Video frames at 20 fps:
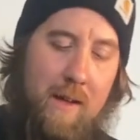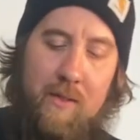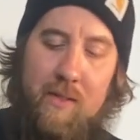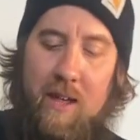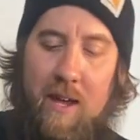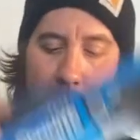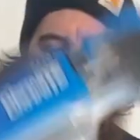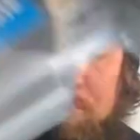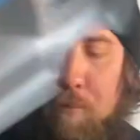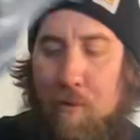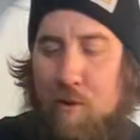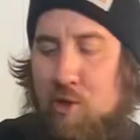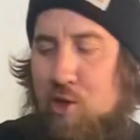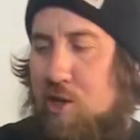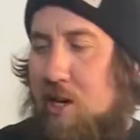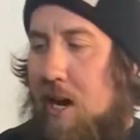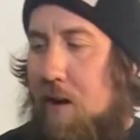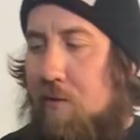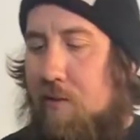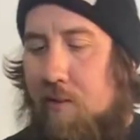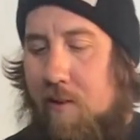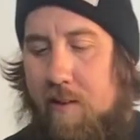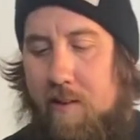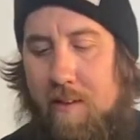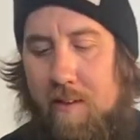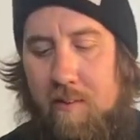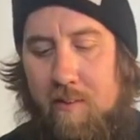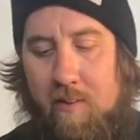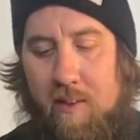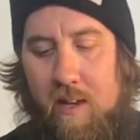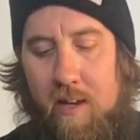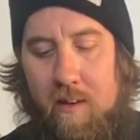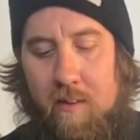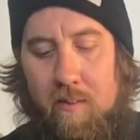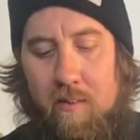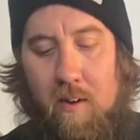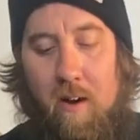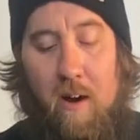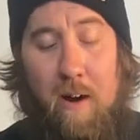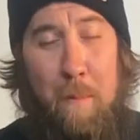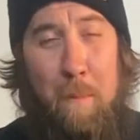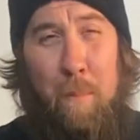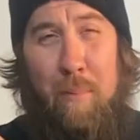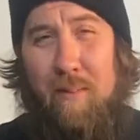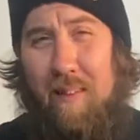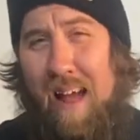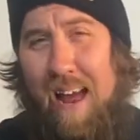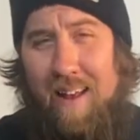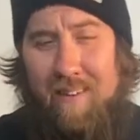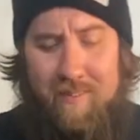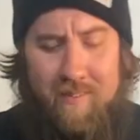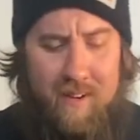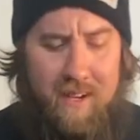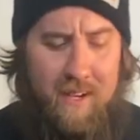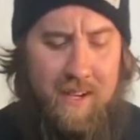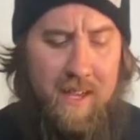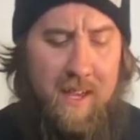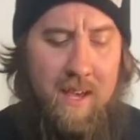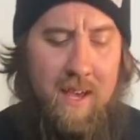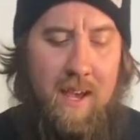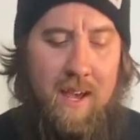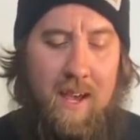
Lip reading: the input shafts on these things are plastic,